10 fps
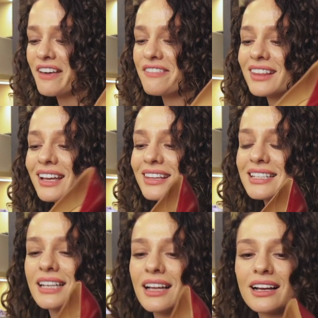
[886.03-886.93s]
I feel like
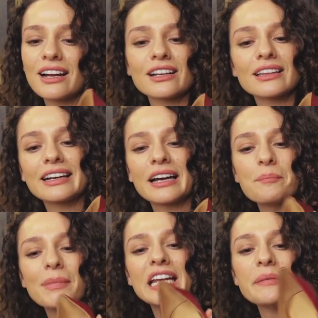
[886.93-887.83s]
these are like a
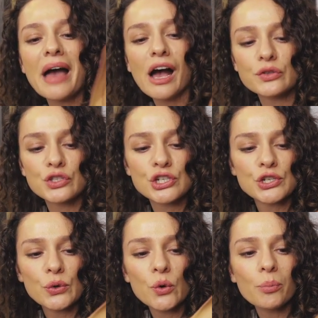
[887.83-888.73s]
Minnie Mouse
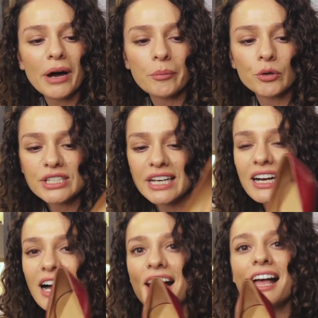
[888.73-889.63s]
shoe by
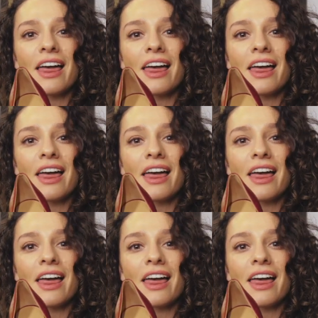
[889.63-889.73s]
Bottega.